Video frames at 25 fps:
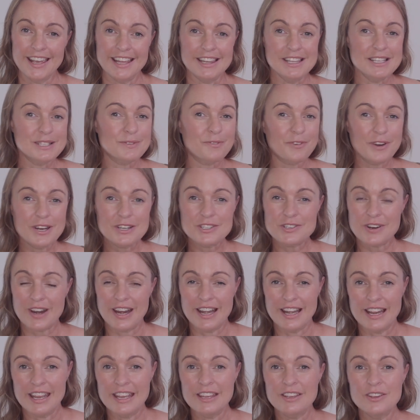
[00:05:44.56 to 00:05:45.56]
In this free
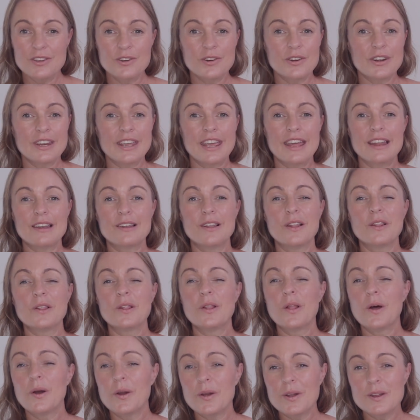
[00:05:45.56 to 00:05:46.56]
training, you're going to get
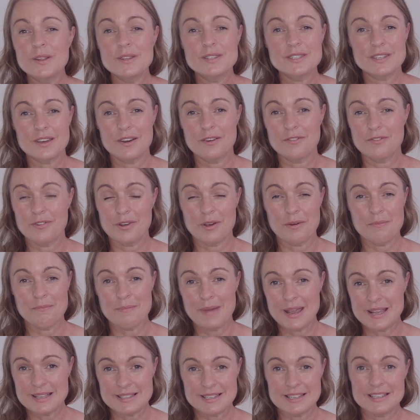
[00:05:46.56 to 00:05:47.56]
loads of
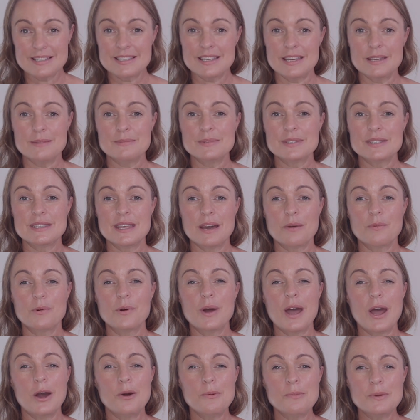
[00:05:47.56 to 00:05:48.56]
amazing tips that
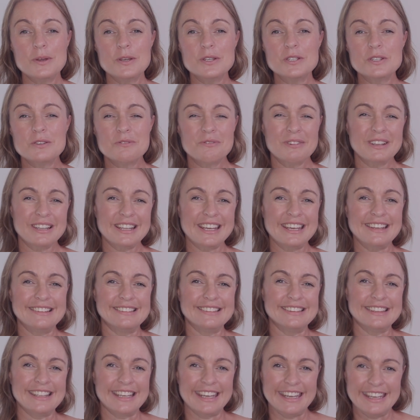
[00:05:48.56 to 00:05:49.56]
will help you to really
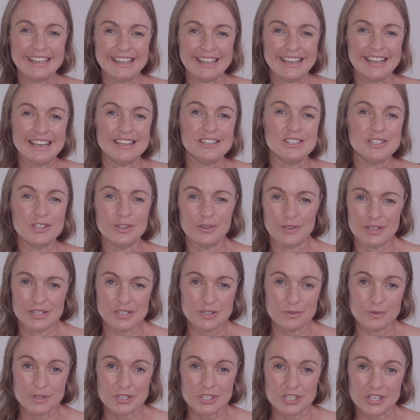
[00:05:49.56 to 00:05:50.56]
lean into your
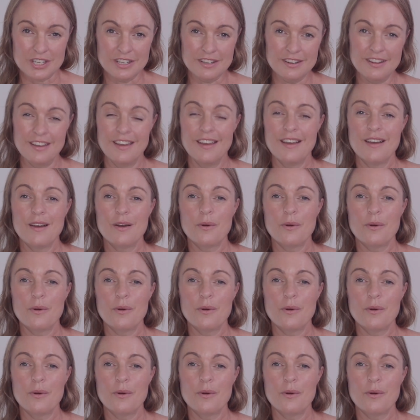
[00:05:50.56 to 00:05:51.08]
intuition